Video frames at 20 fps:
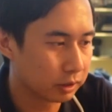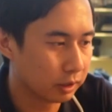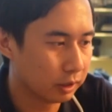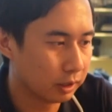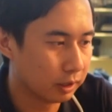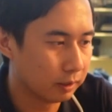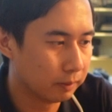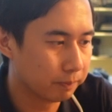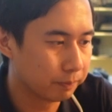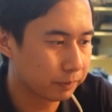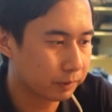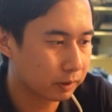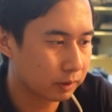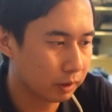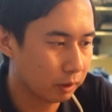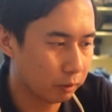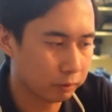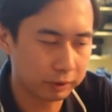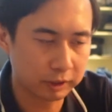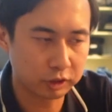
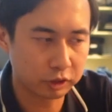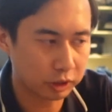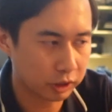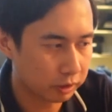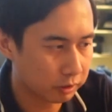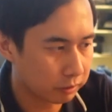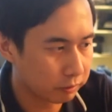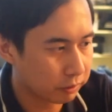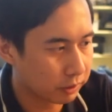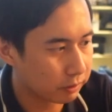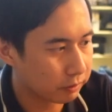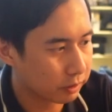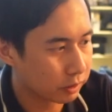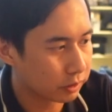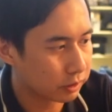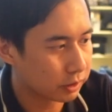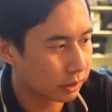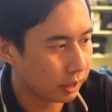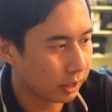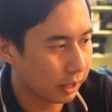or vegetarian
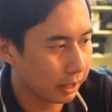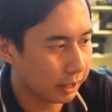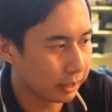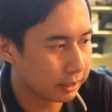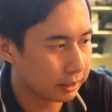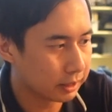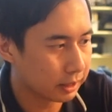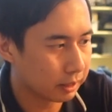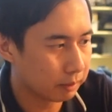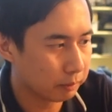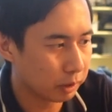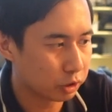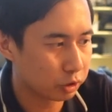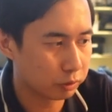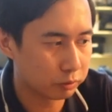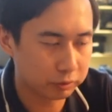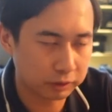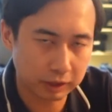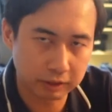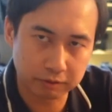flavors, and
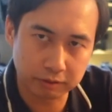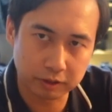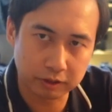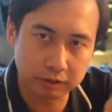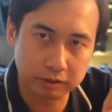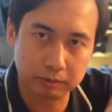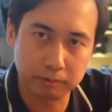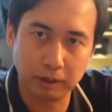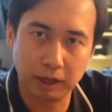mushroom flavors,